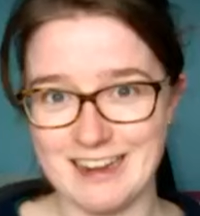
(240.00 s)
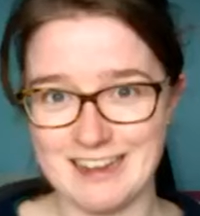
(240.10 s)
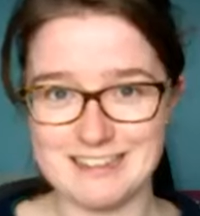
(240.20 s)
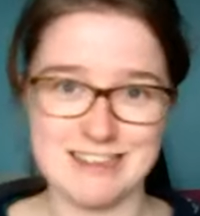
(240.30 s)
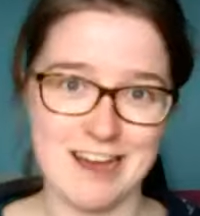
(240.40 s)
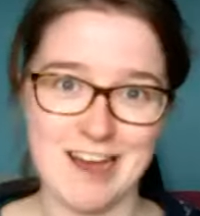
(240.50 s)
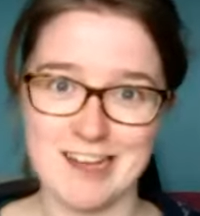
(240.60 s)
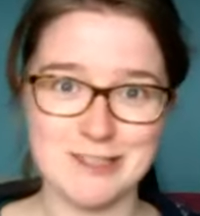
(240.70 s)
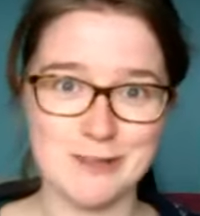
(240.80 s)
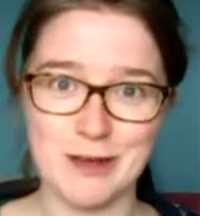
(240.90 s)

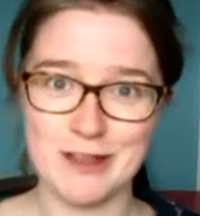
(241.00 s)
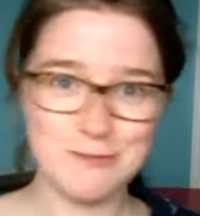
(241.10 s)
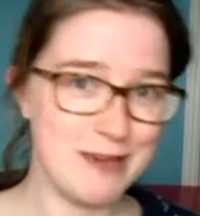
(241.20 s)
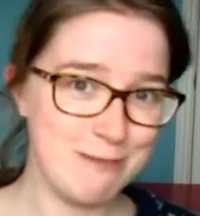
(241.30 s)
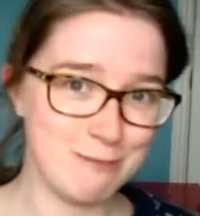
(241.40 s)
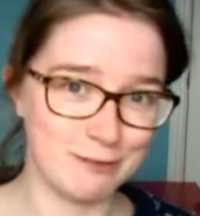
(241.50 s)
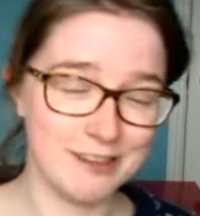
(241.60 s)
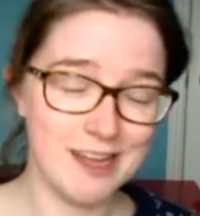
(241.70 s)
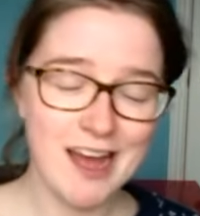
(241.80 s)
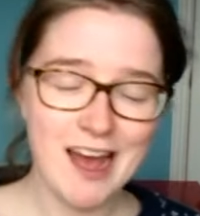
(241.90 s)
STI to other
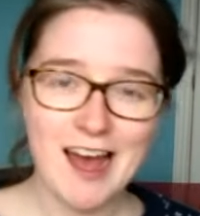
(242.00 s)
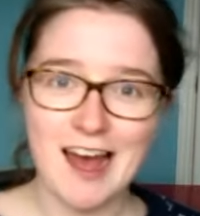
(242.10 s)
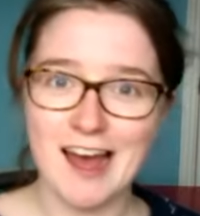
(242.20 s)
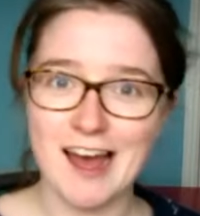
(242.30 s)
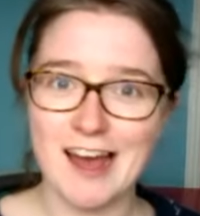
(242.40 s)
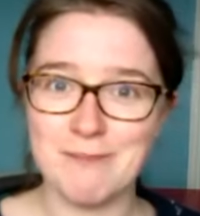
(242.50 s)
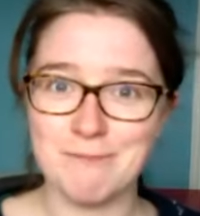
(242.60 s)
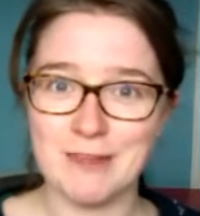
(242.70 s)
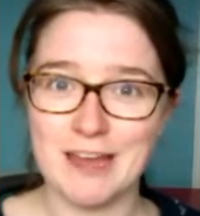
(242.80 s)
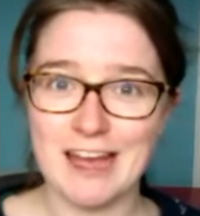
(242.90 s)
people,
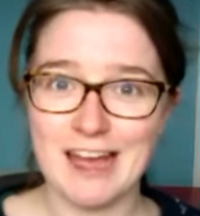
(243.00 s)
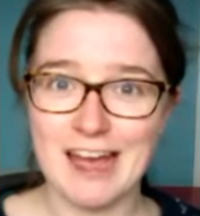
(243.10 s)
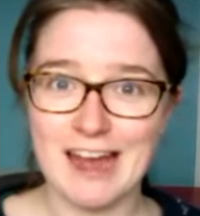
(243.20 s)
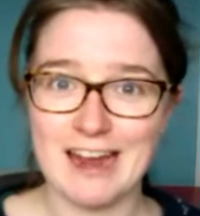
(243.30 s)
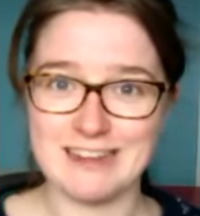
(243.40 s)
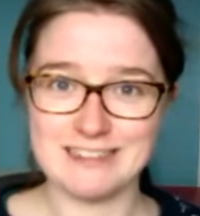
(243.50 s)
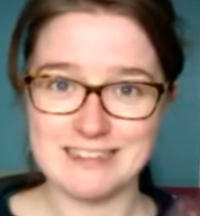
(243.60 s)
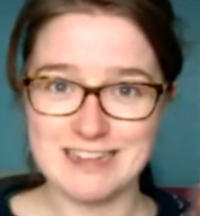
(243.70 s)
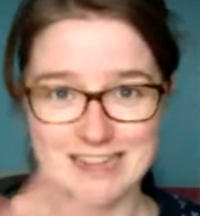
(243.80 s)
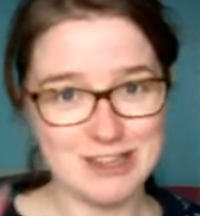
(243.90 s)
and
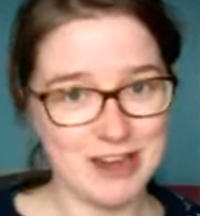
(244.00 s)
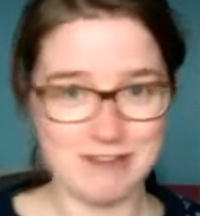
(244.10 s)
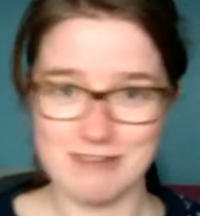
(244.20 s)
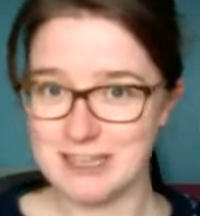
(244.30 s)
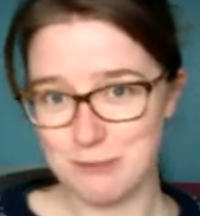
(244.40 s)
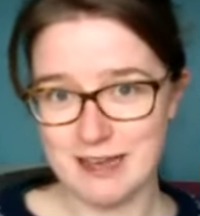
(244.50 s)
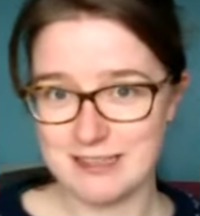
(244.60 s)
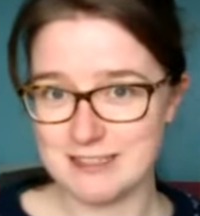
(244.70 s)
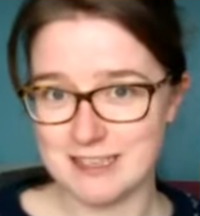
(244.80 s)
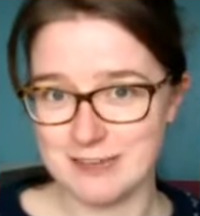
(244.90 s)
it generates
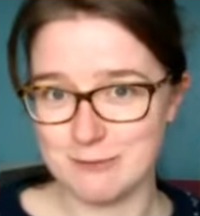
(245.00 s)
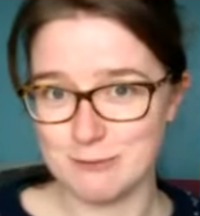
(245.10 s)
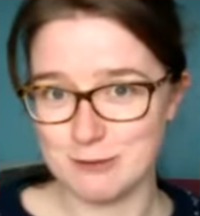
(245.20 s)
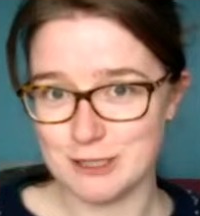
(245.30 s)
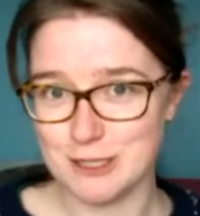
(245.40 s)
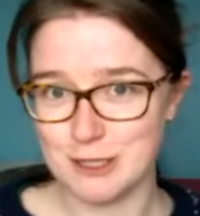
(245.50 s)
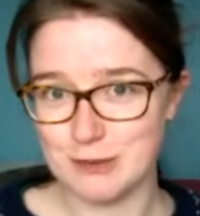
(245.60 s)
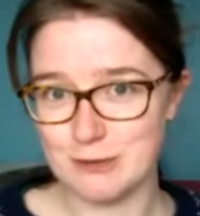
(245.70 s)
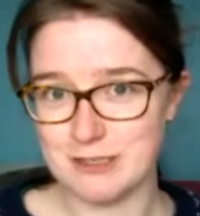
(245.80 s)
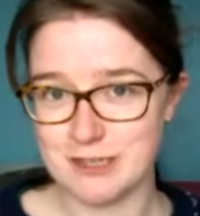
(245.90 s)
waste in order
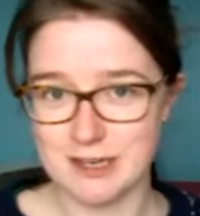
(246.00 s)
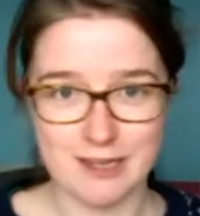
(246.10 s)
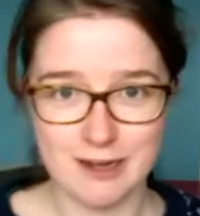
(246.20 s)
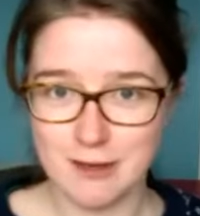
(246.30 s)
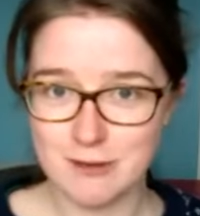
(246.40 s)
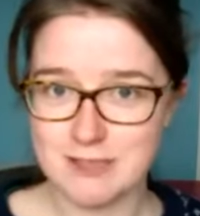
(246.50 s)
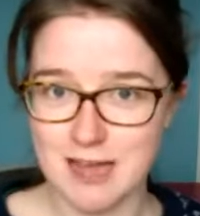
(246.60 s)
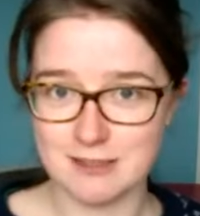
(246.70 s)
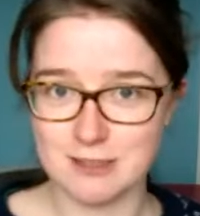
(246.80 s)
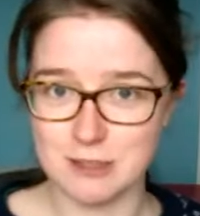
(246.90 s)
to diagnose
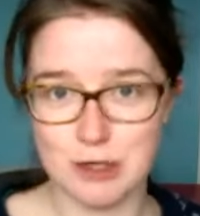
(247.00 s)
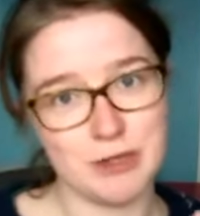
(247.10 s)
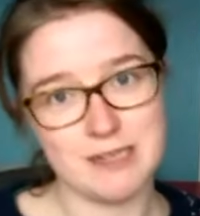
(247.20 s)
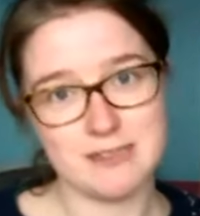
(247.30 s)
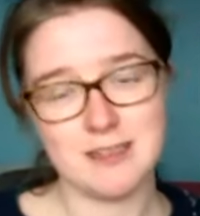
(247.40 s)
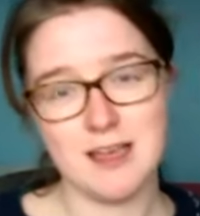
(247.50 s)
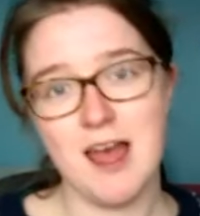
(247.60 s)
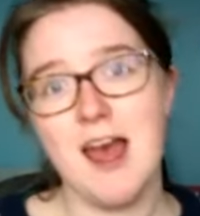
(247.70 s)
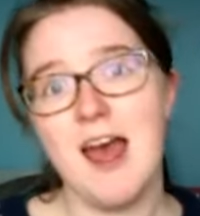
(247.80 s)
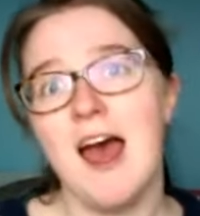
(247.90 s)
and to treat.
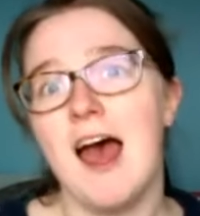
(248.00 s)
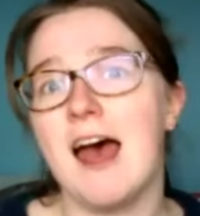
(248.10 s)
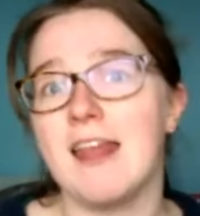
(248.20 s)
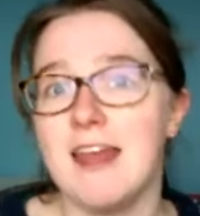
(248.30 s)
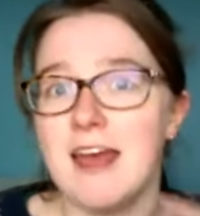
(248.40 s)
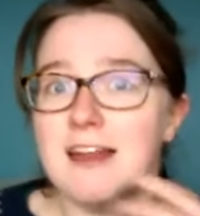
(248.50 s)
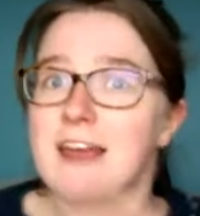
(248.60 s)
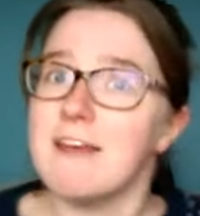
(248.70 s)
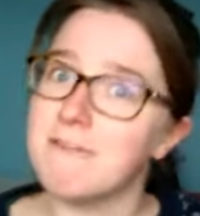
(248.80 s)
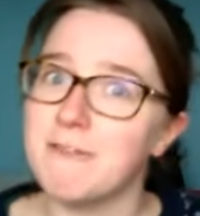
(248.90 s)
And then
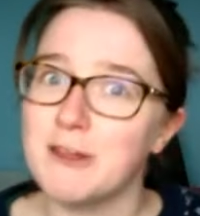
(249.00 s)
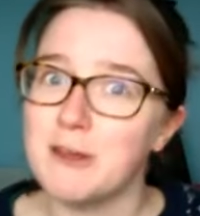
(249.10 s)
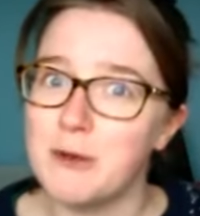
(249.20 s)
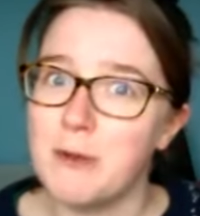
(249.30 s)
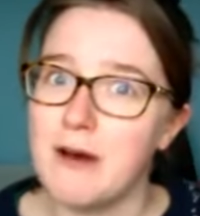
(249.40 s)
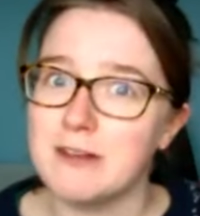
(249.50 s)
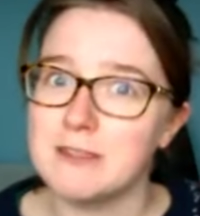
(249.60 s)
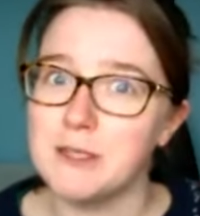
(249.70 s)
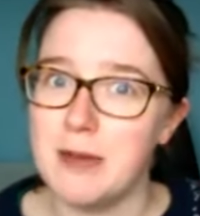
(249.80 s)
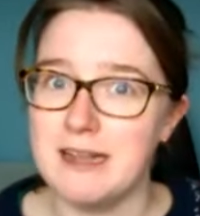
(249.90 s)
if you are
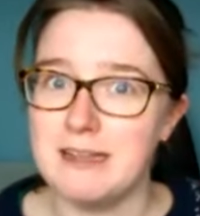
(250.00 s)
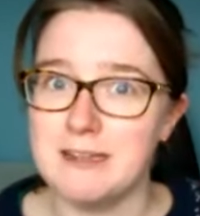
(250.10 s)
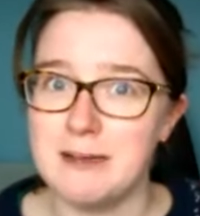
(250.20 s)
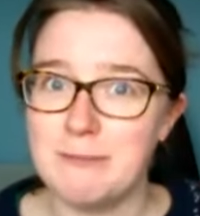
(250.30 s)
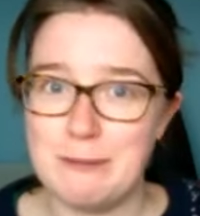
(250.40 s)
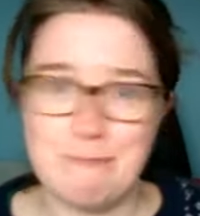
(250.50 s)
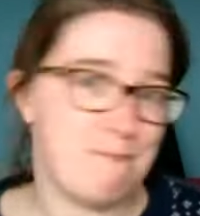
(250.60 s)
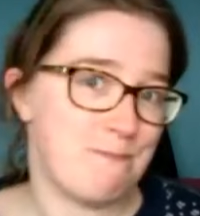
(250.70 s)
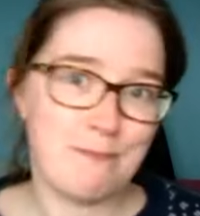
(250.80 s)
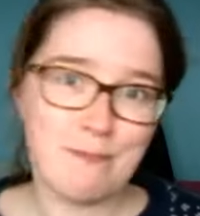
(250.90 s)
to end up
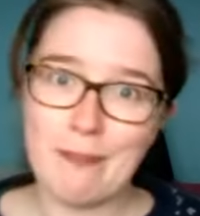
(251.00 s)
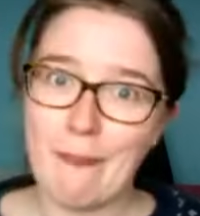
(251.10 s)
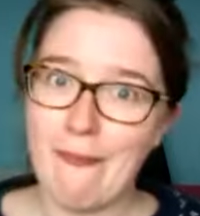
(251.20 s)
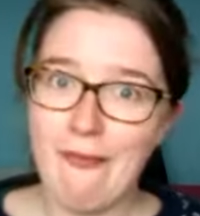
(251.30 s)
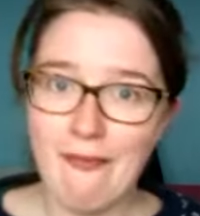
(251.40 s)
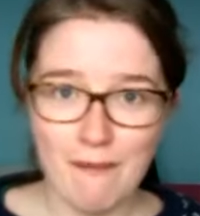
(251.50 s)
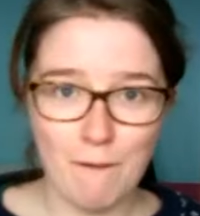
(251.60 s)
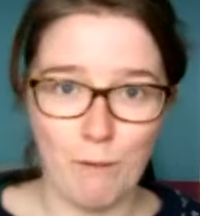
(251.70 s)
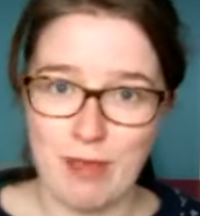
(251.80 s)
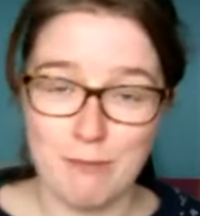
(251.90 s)

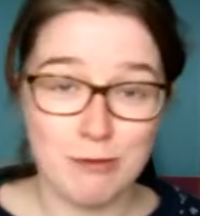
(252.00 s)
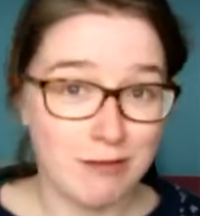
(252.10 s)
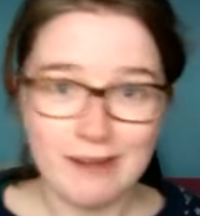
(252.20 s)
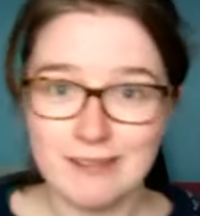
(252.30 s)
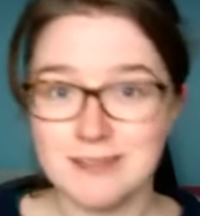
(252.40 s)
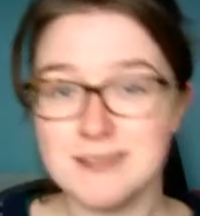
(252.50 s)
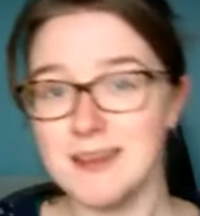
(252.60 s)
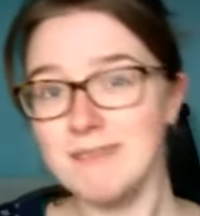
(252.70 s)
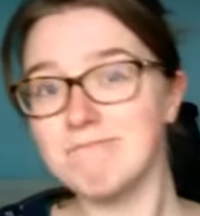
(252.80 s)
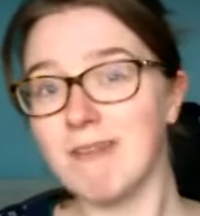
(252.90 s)
with a pregnancy,